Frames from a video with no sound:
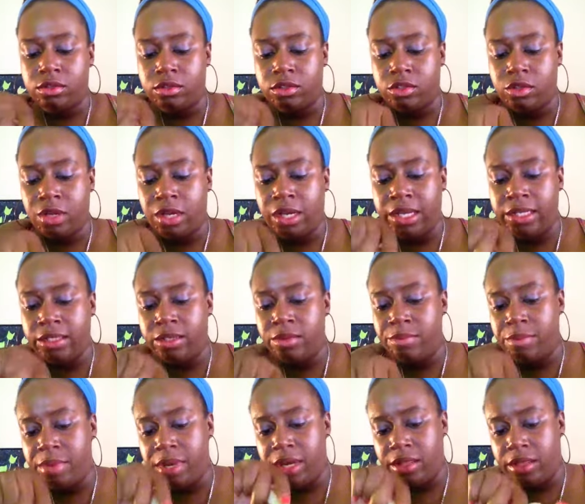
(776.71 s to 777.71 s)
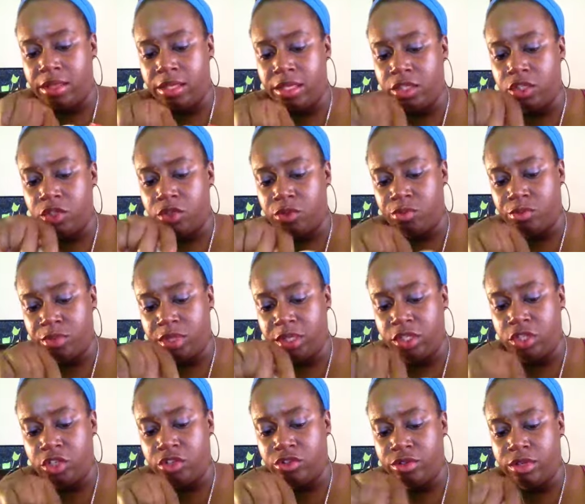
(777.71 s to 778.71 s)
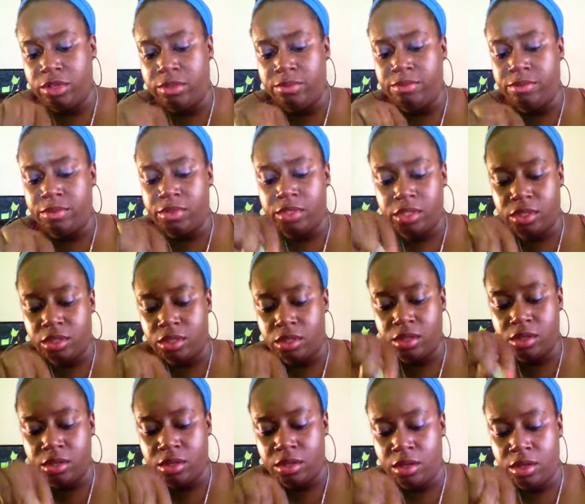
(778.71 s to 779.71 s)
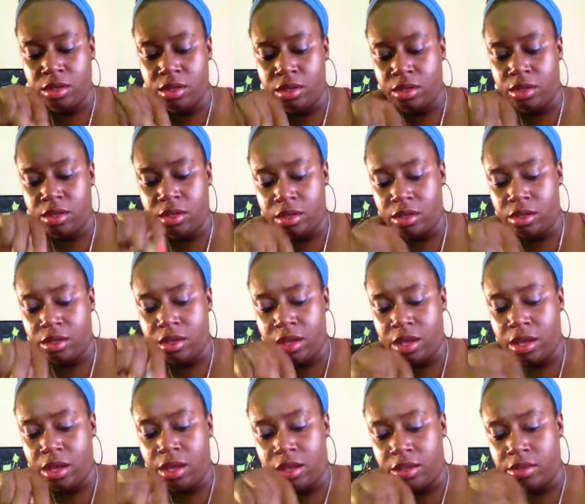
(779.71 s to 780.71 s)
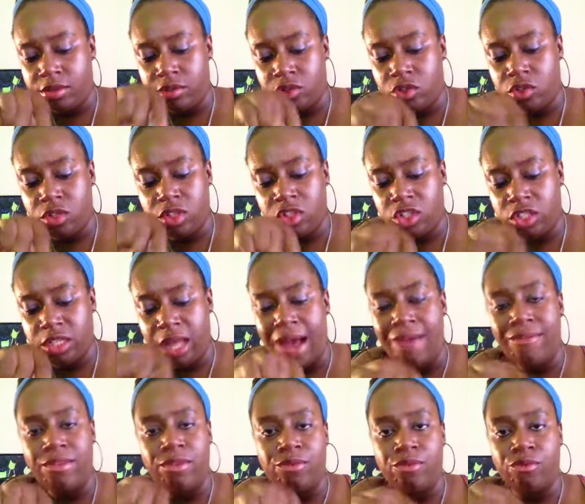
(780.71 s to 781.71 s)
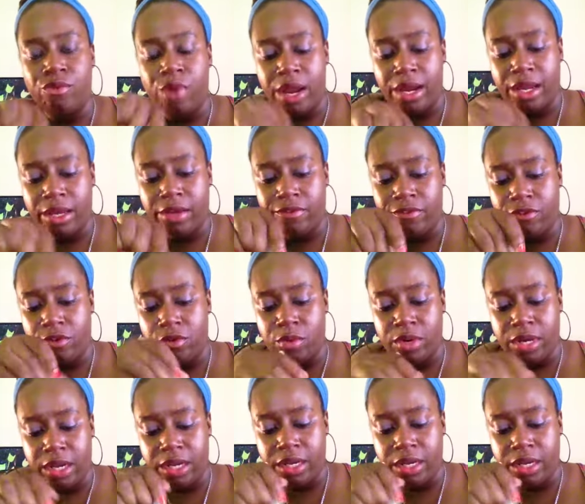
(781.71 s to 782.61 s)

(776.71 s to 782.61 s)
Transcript: So I like to make these creams and sort of just have them ready for when I